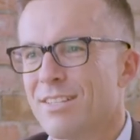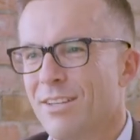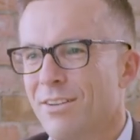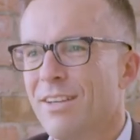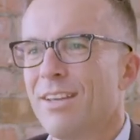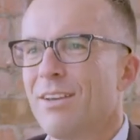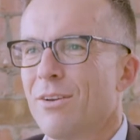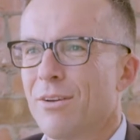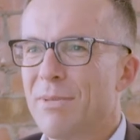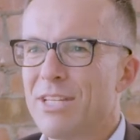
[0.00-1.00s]
So
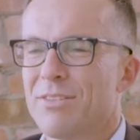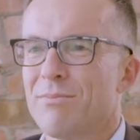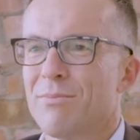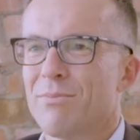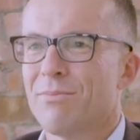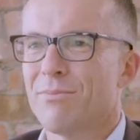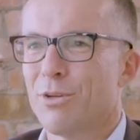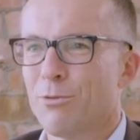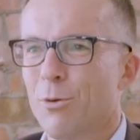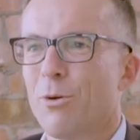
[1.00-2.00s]
I mentioned
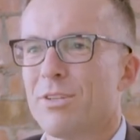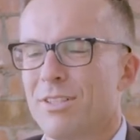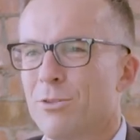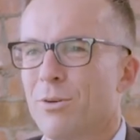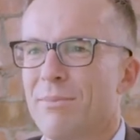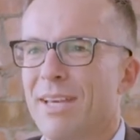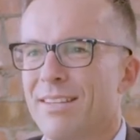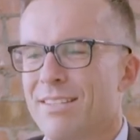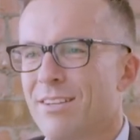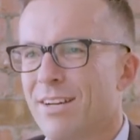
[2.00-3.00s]
before, talking about
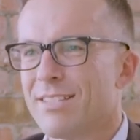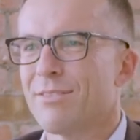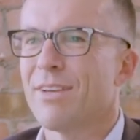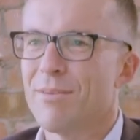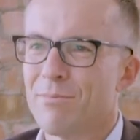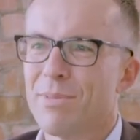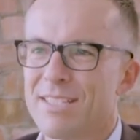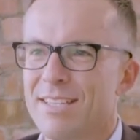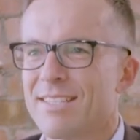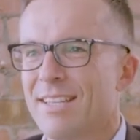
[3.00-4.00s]
the sides of
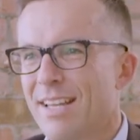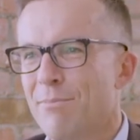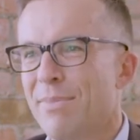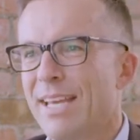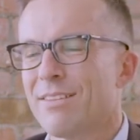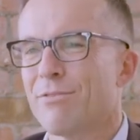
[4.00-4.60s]
business and impact.